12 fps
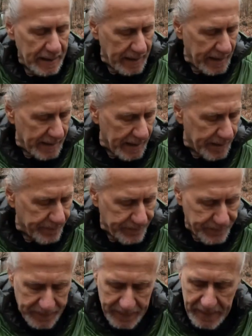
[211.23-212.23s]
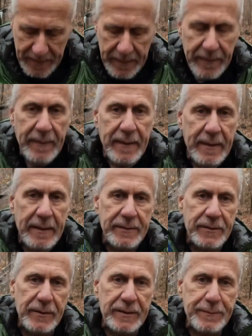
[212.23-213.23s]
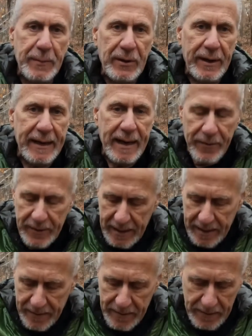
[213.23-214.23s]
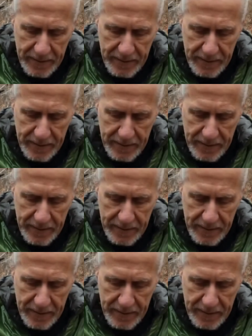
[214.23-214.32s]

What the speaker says: And so let's pull it out here.